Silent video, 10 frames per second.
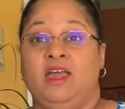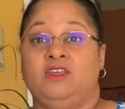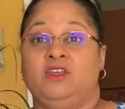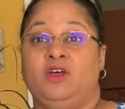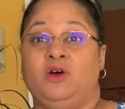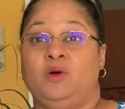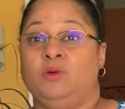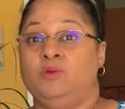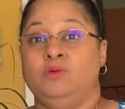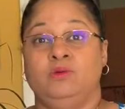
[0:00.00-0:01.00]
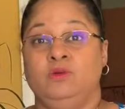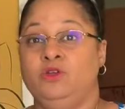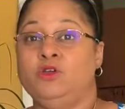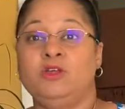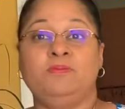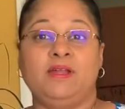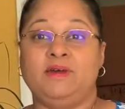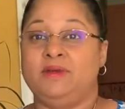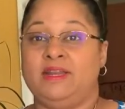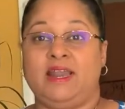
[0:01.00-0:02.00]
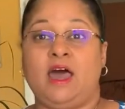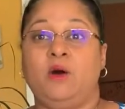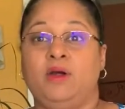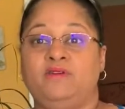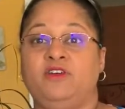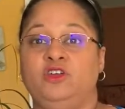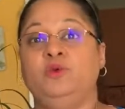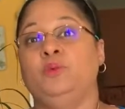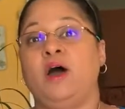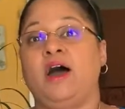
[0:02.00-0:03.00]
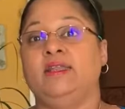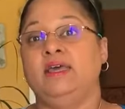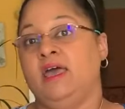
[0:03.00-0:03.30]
You know, you can play with it however you want.